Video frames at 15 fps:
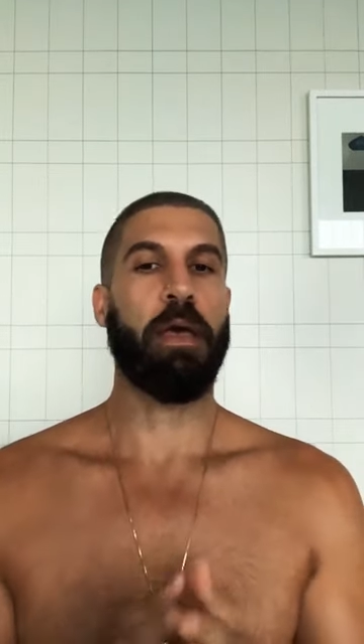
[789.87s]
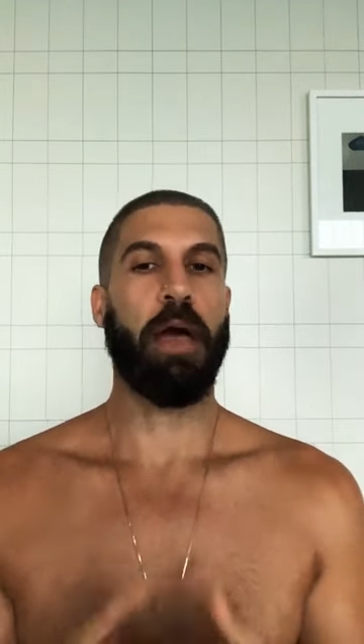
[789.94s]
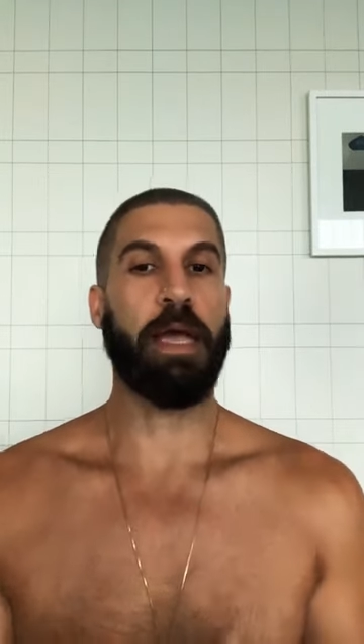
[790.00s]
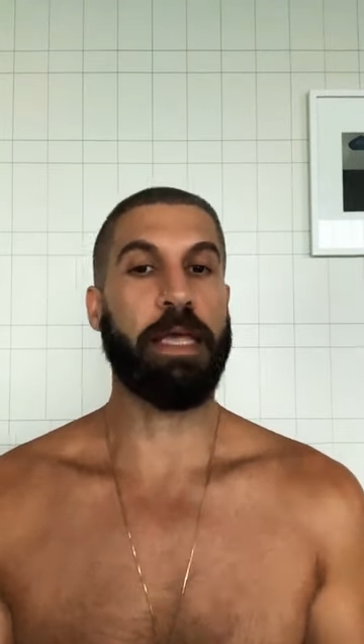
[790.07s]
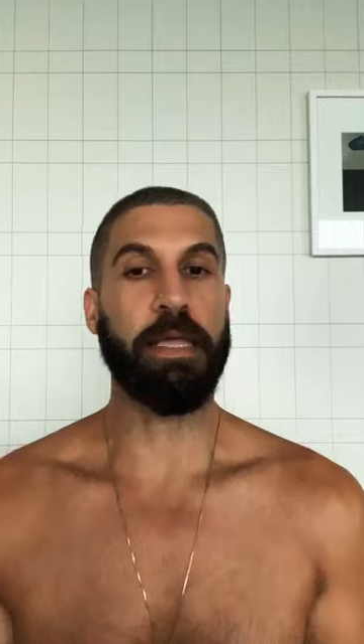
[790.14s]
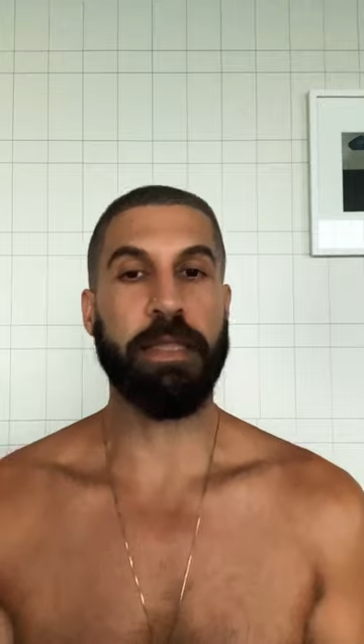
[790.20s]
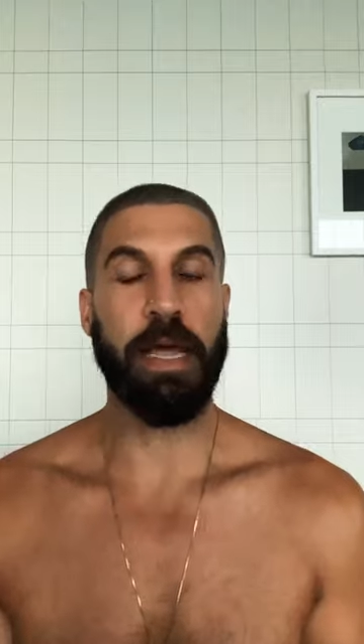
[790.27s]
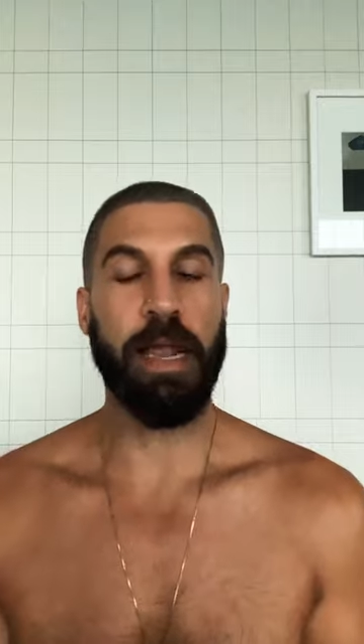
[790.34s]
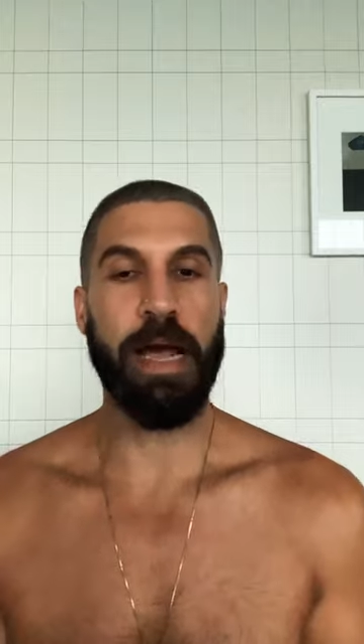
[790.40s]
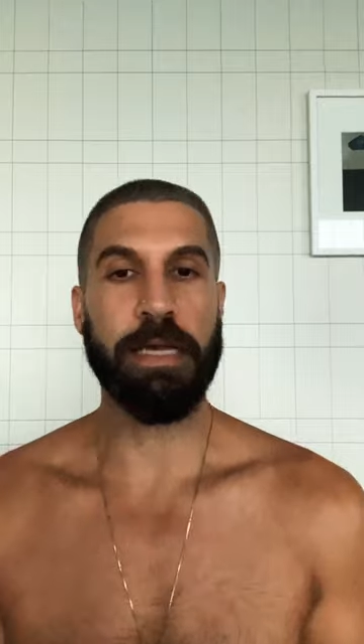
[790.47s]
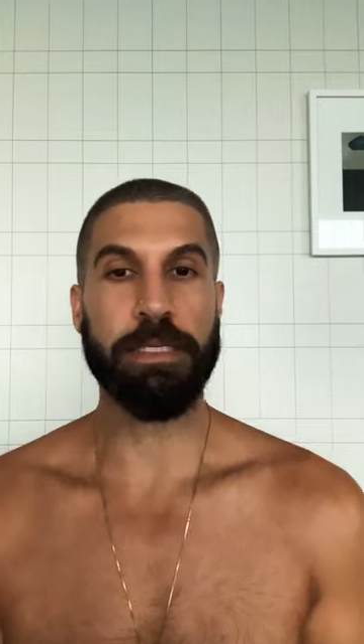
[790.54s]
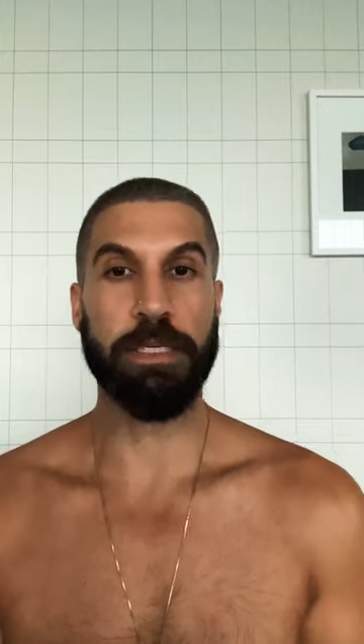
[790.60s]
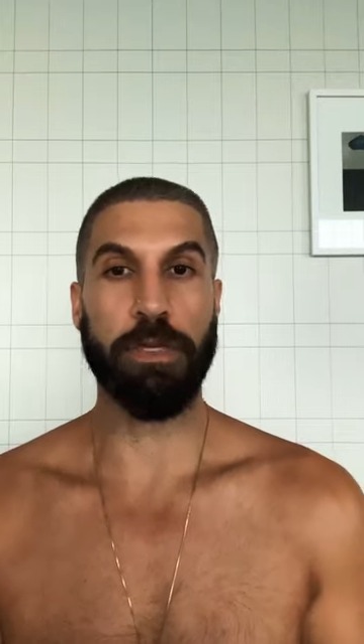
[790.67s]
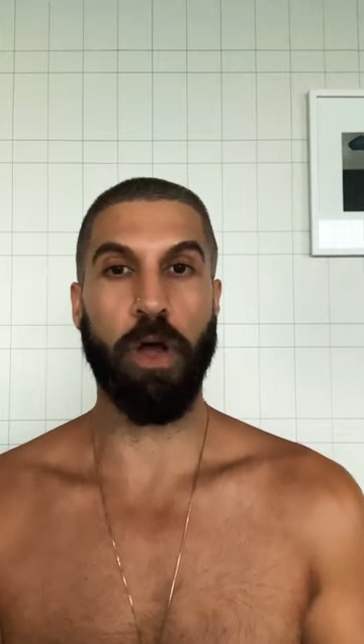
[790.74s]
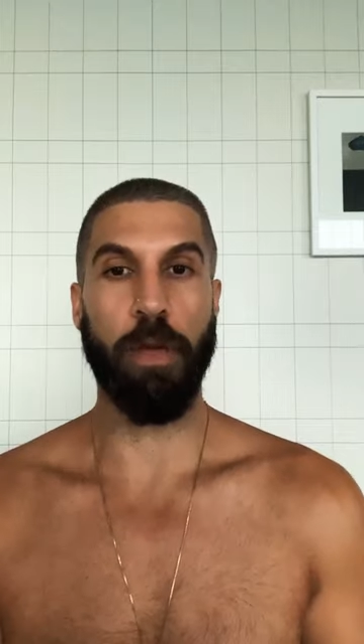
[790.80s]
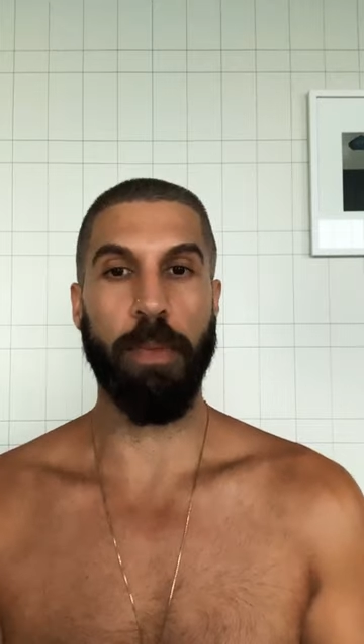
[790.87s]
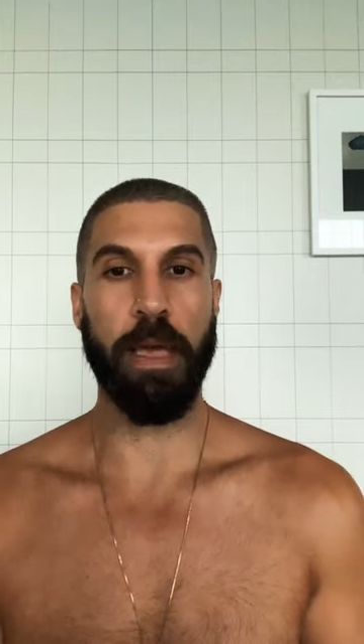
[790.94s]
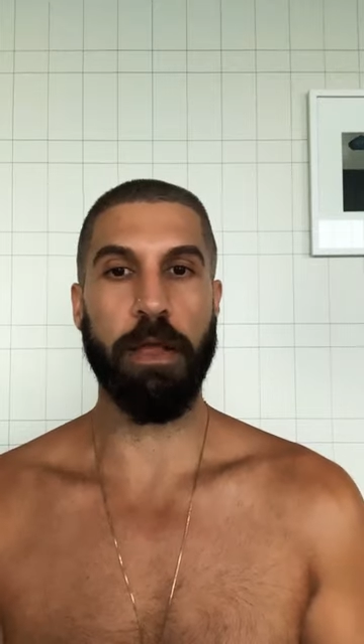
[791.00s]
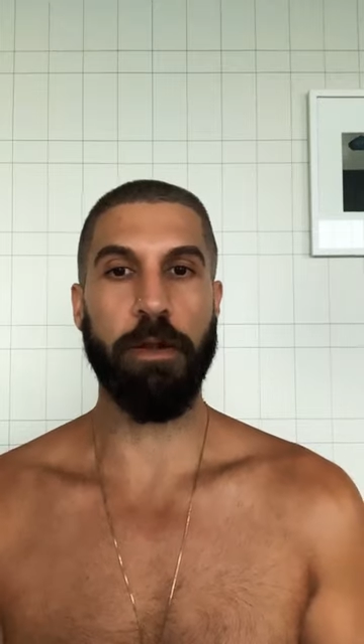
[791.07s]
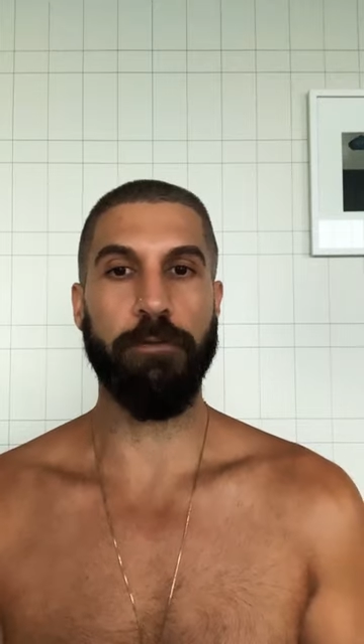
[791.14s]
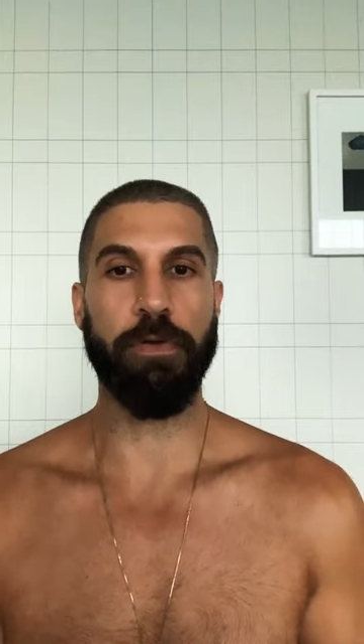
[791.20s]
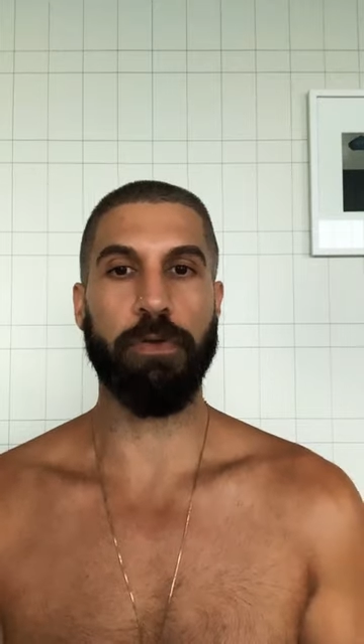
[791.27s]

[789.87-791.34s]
get that asked in all my interviews.